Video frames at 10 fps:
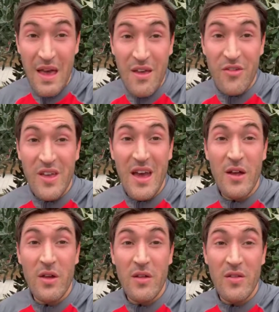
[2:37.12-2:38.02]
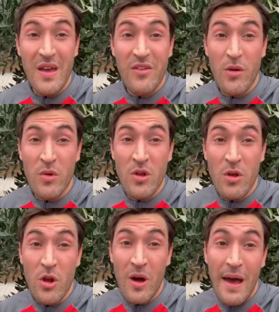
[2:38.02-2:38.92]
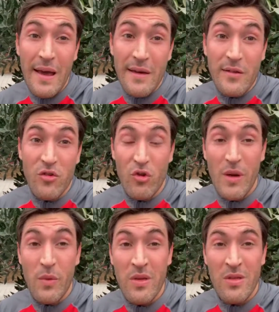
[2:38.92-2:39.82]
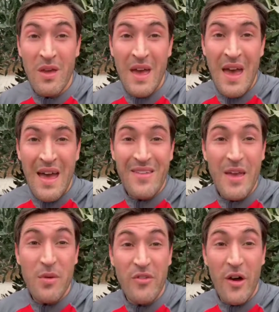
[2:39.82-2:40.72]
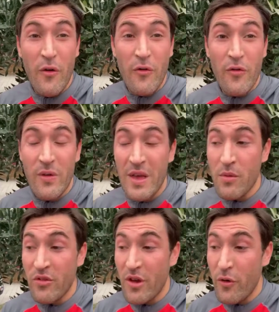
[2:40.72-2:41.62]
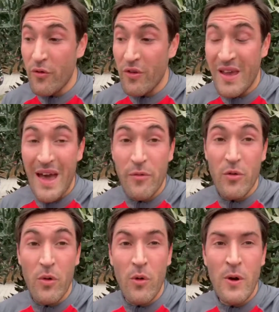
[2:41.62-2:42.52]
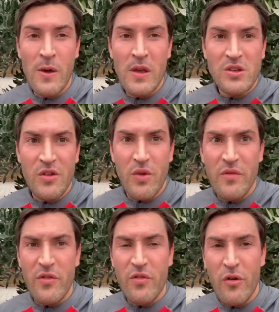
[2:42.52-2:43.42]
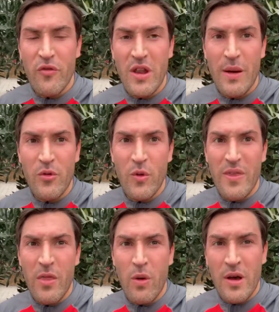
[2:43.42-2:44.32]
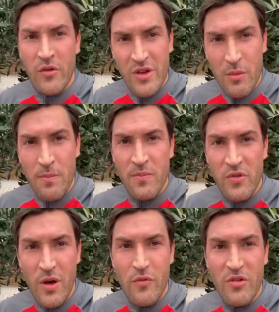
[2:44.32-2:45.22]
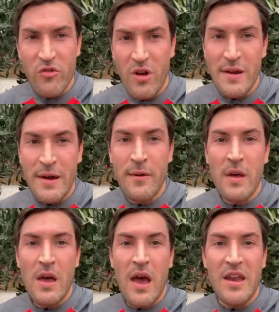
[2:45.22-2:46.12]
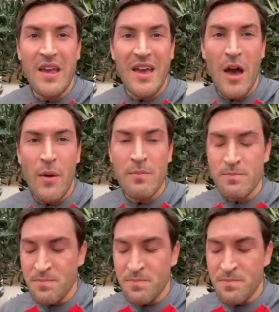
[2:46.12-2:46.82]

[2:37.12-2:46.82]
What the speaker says: is to get someone that you like to train with, to keep yourself accountable. So if one of you's not feeling up to it, the other one goes, come on, time for us to train now, and you get going.